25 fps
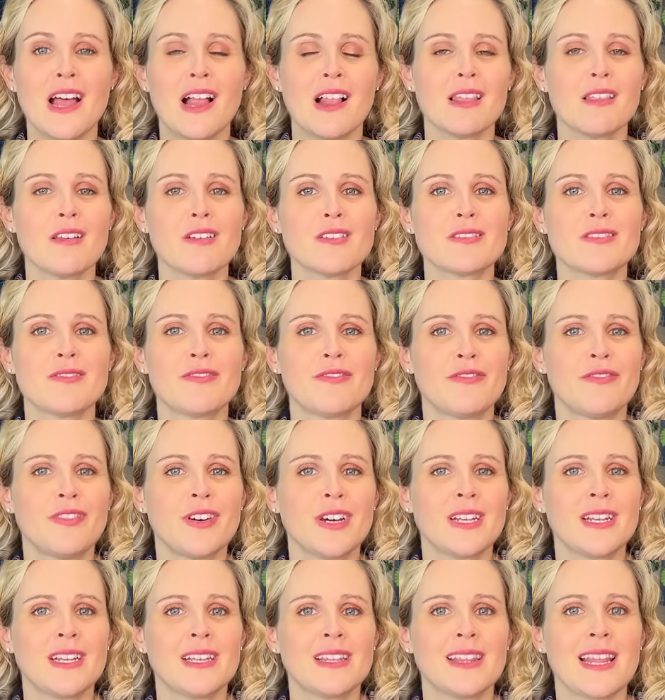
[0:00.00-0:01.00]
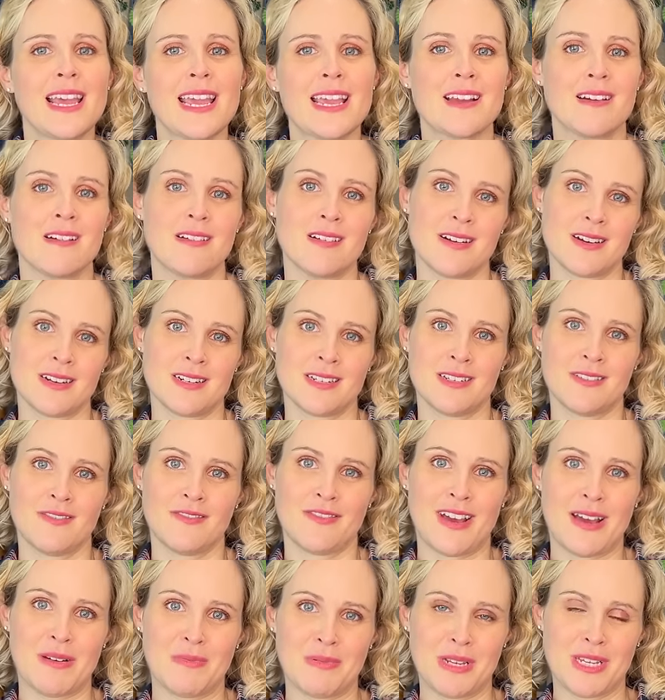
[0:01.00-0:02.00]
lots of fun, light-hearted
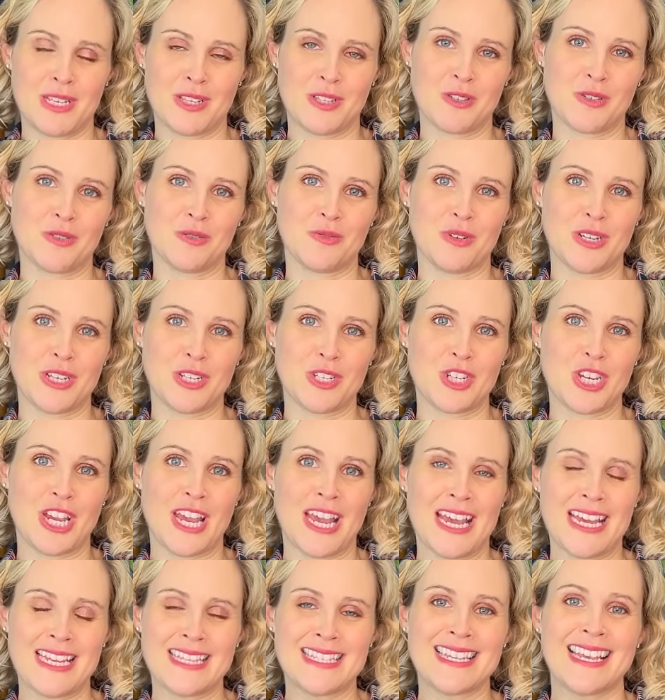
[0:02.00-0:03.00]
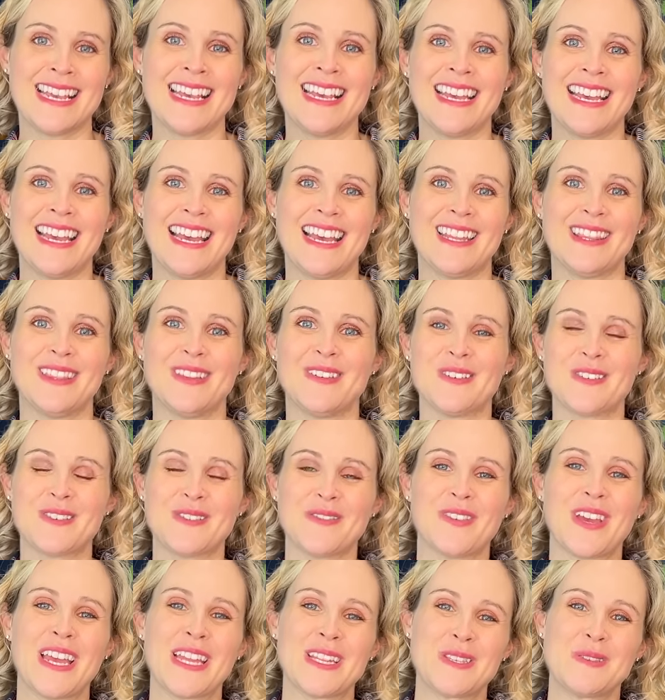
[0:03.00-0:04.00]
fabric and sewing chat and lots
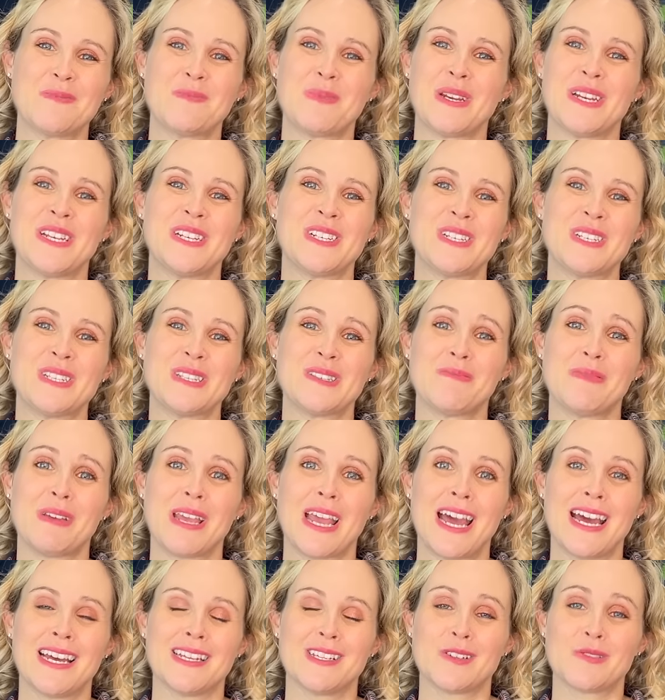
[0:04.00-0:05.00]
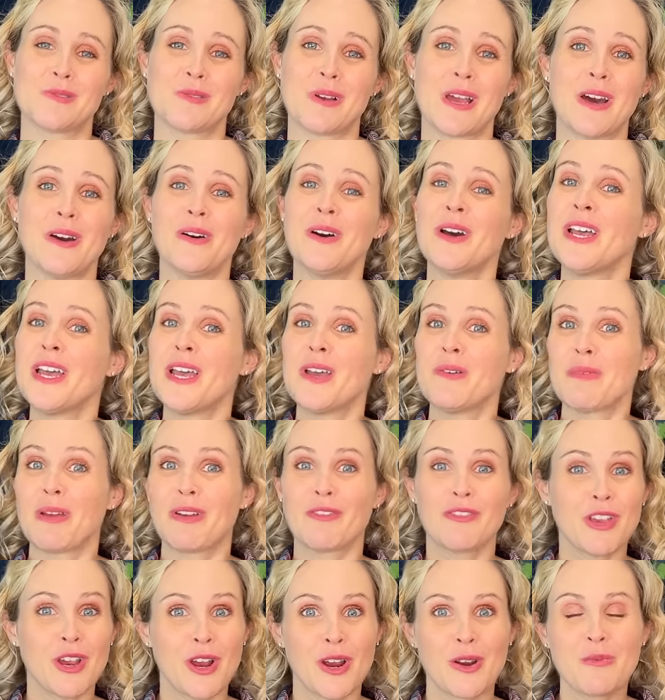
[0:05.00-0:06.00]
of inspiration to be had as well. But
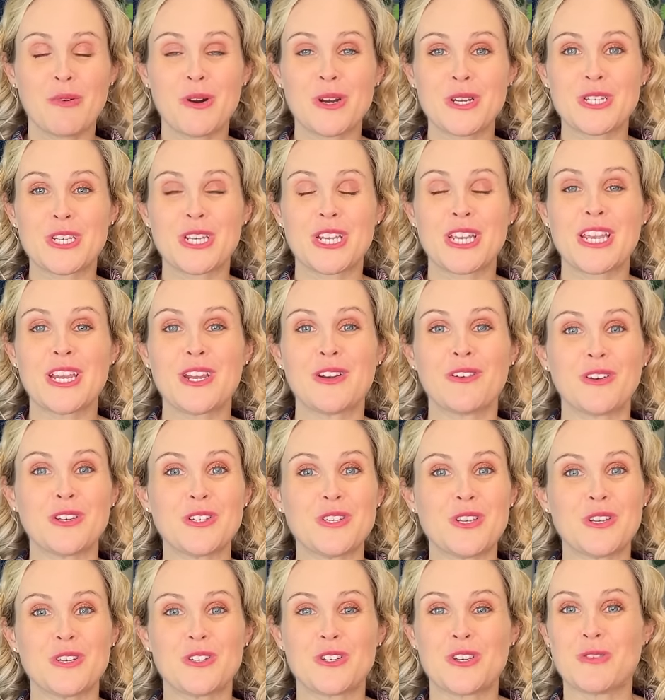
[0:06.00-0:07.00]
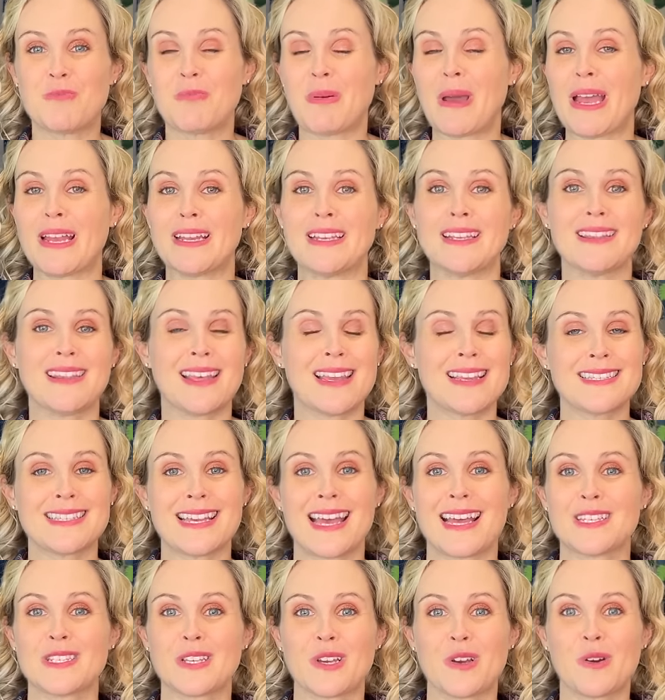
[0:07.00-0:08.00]
if you are watching here on YouTube and you'd like to
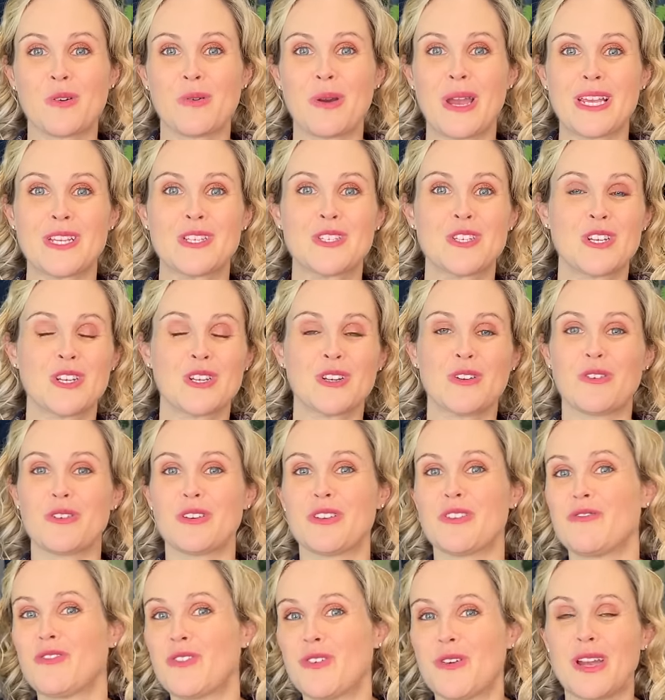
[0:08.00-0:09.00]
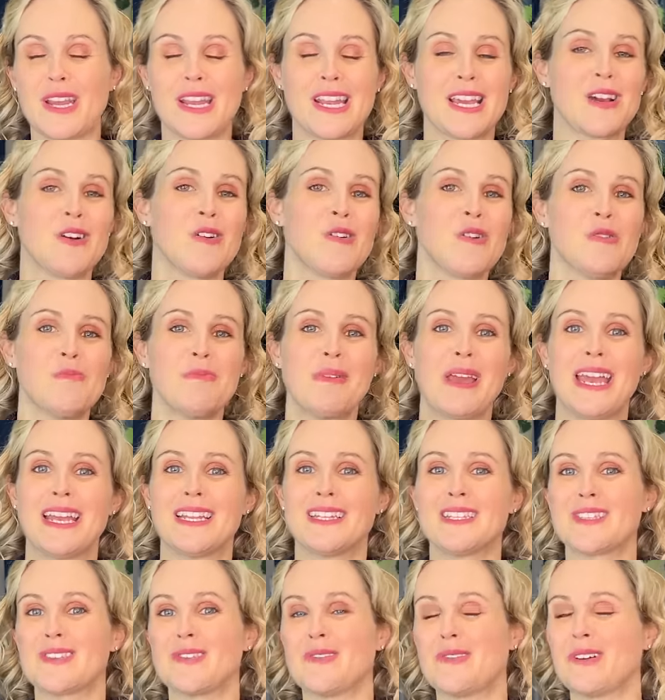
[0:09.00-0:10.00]
ask a question, or you've got any
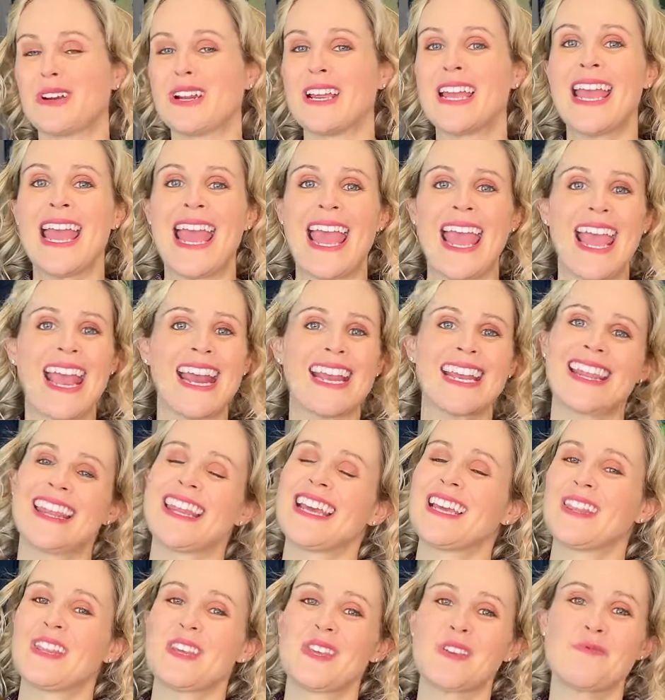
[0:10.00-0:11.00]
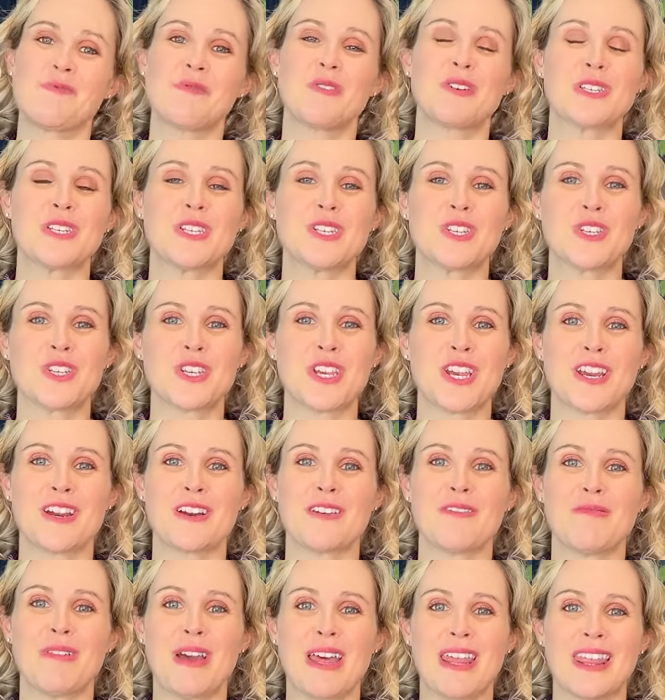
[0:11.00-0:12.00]
comments or anything that you want to share
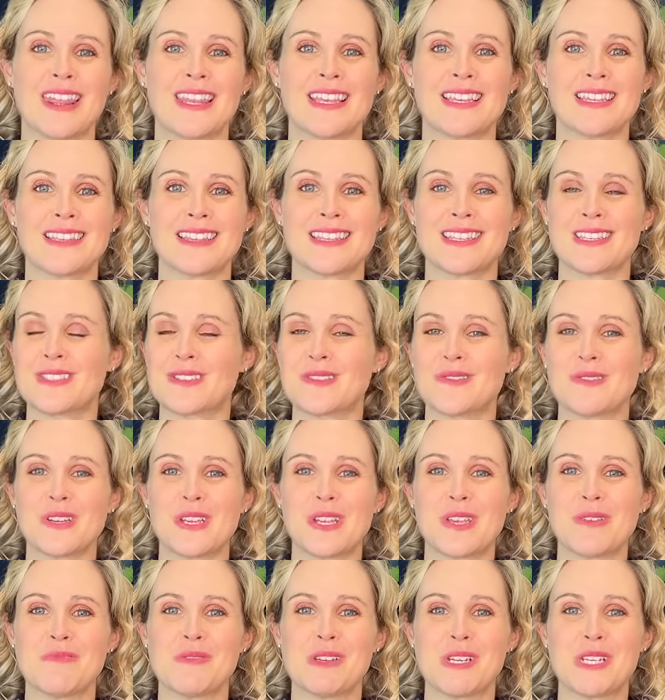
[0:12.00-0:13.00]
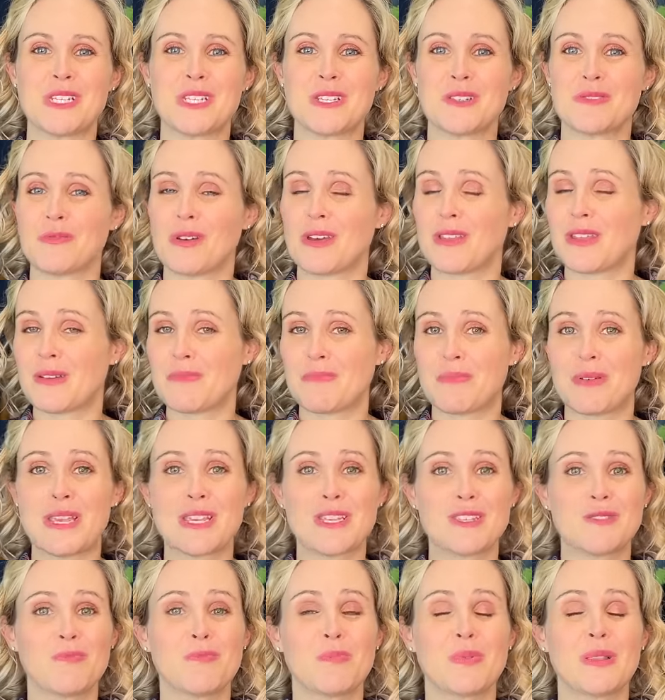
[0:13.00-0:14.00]
with the sewing community as well, then
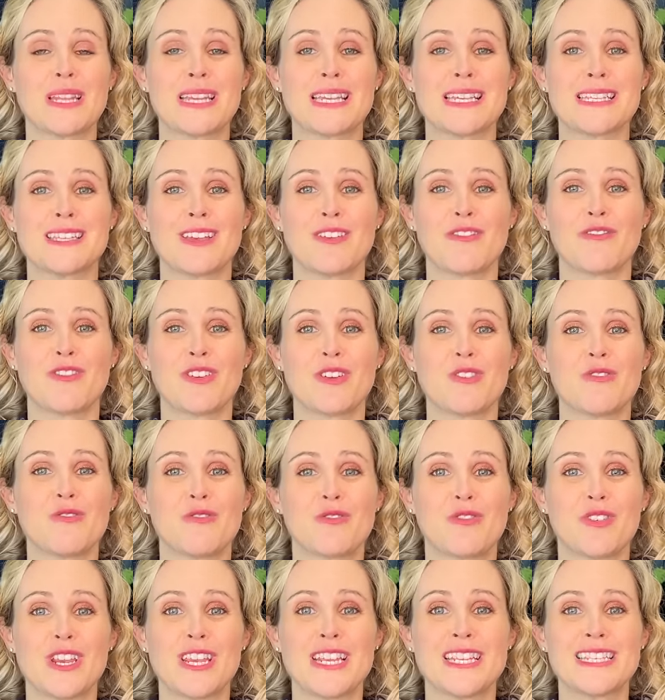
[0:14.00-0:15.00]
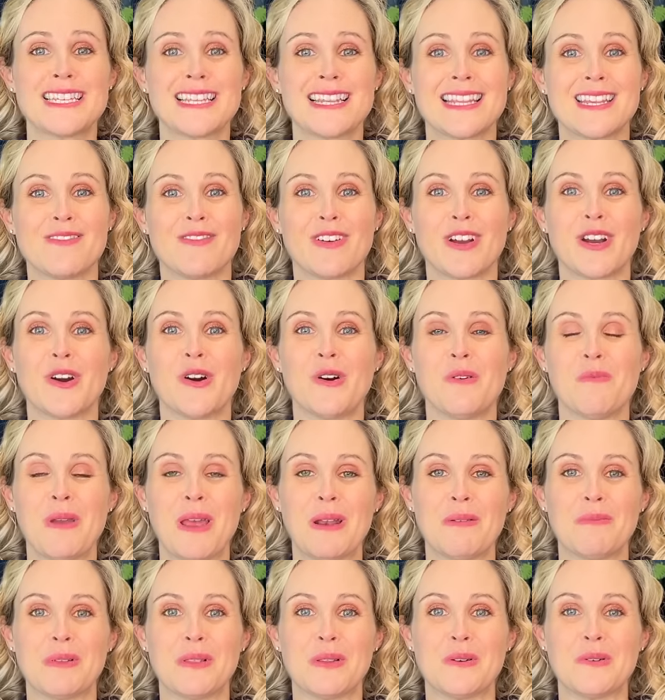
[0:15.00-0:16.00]
please feel free to leave a
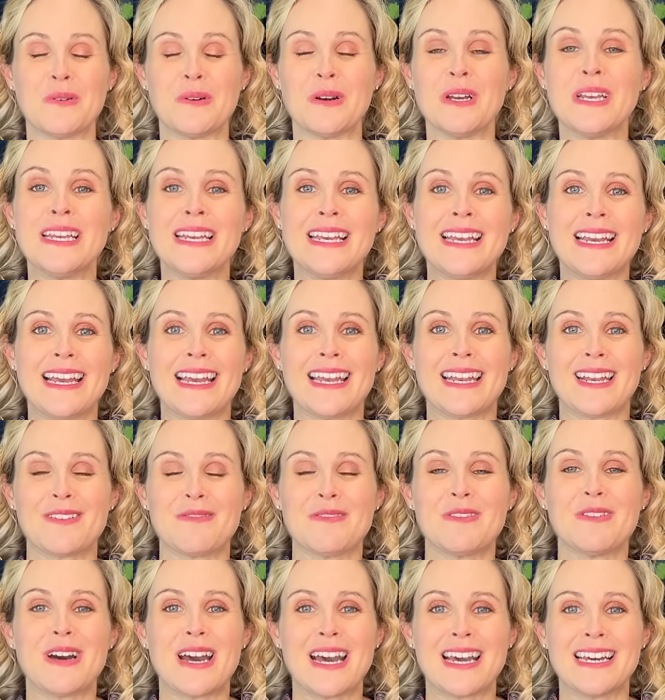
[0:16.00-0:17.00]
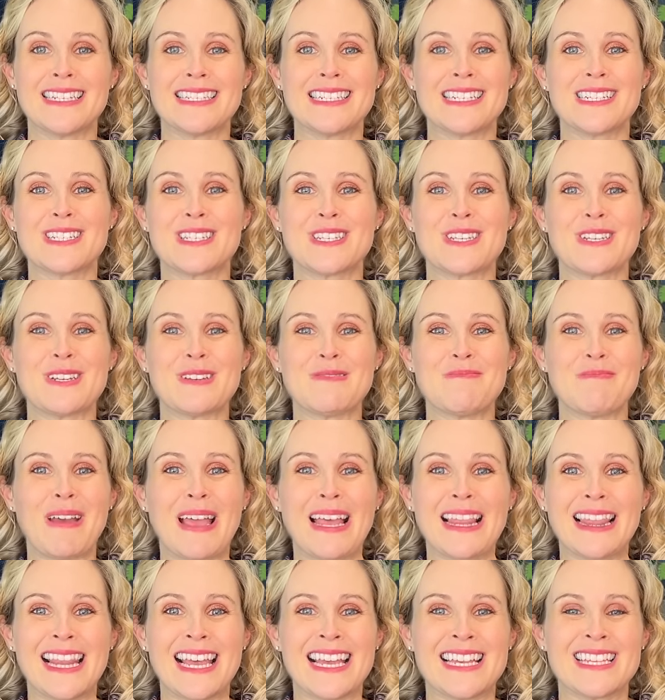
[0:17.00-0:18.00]
comment below and I will add it to my
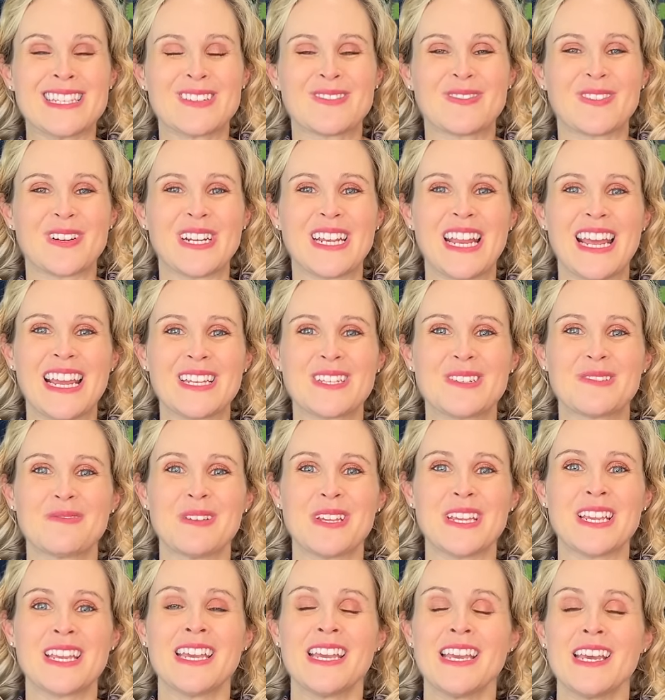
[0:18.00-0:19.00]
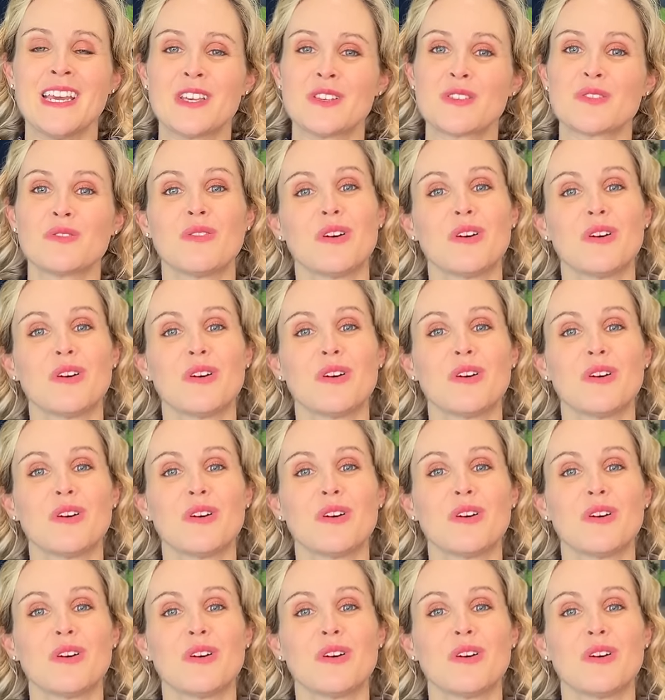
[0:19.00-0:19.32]
list for next week. So